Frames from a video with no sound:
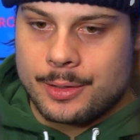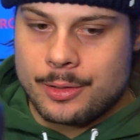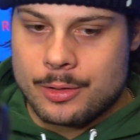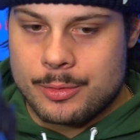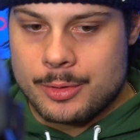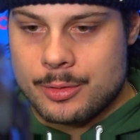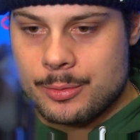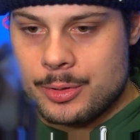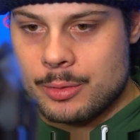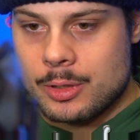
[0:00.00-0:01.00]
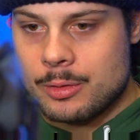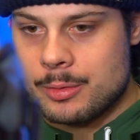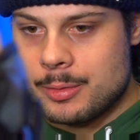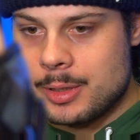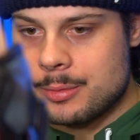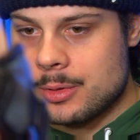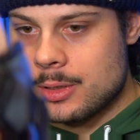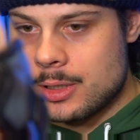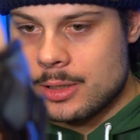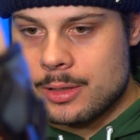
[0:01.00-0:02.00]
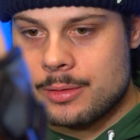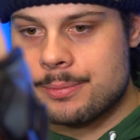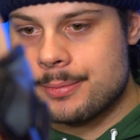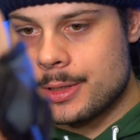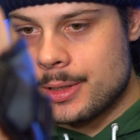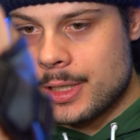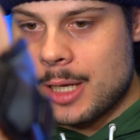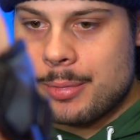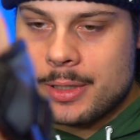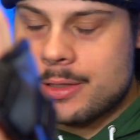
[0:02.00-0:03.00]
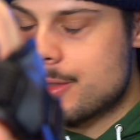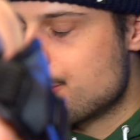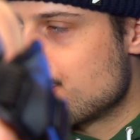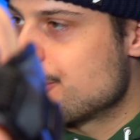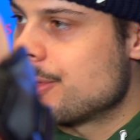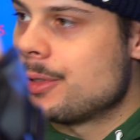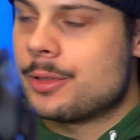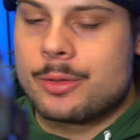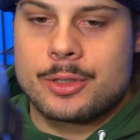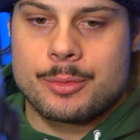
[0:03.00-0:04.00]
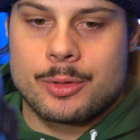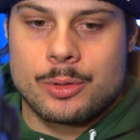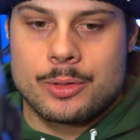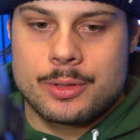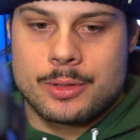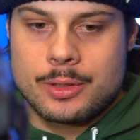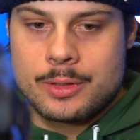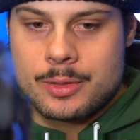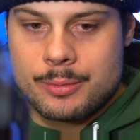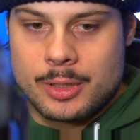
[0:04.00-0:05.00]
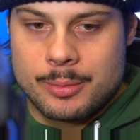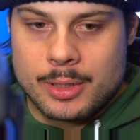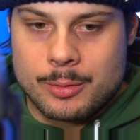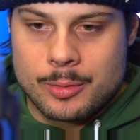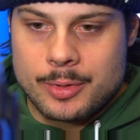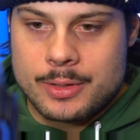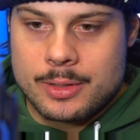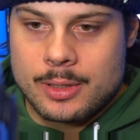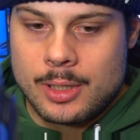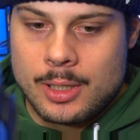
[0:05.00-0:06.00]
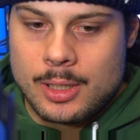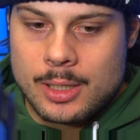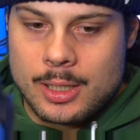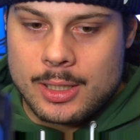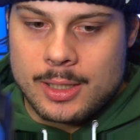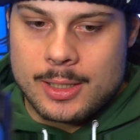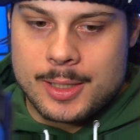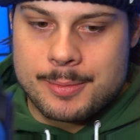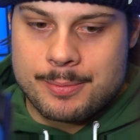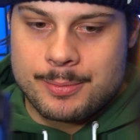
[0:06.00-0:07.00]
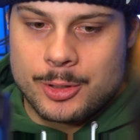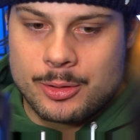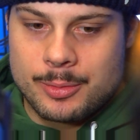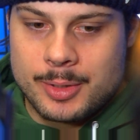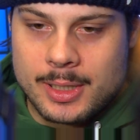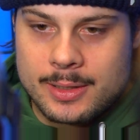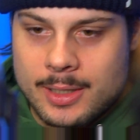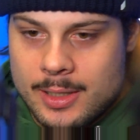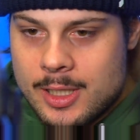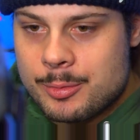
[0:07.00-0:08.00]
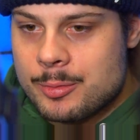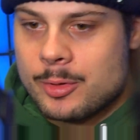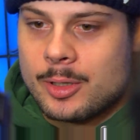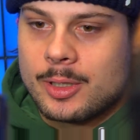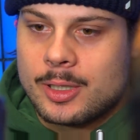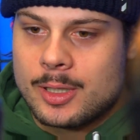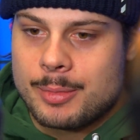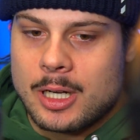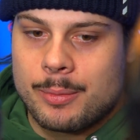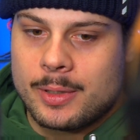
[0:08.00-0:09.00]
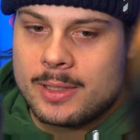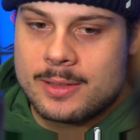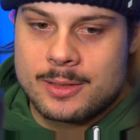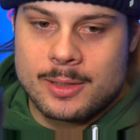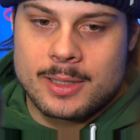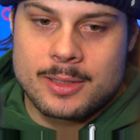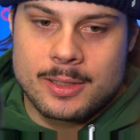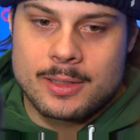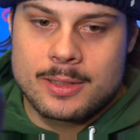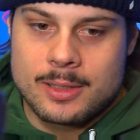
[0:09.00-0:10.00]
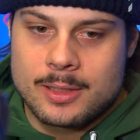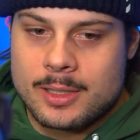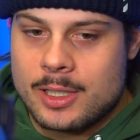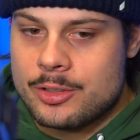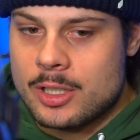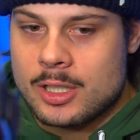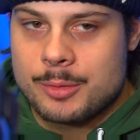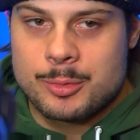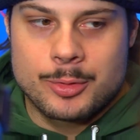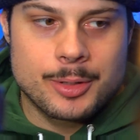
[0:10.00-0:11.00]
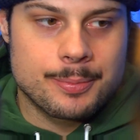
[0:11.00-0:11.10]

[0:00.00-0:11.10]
doing pretty well. We've been able to capitalize on some opportunities, score some goals and some pretty big moments, and it would be nice to get a couple more power plays, and so that's on us to kind of draw a couple more.